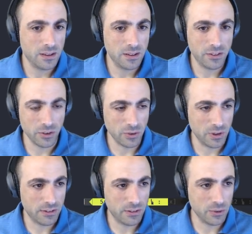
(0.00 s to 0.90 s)
So
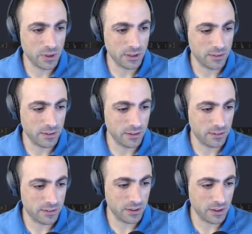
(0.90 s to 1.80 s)
let's look at
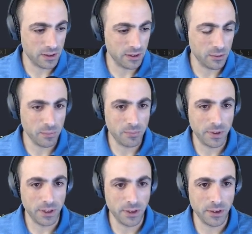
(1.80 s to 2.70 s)
this
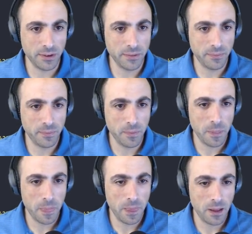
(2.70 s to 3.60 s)
here.
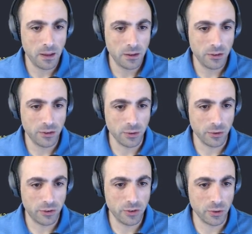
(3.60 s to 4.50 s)
So
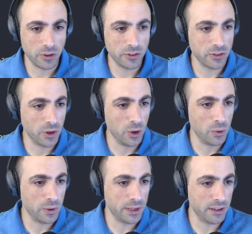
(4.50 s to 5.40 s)
source.
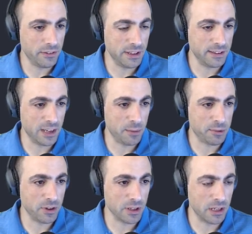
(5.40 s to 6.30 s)
Oh, and event type
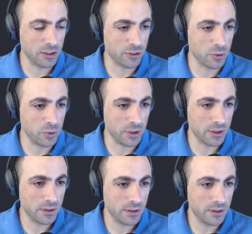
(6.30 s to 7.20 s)
is not underscored,
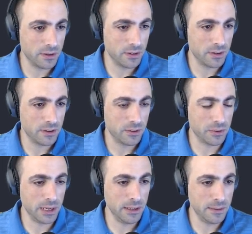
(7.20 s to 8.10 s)

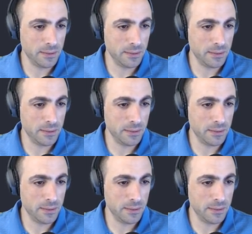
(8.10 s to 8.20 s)
right?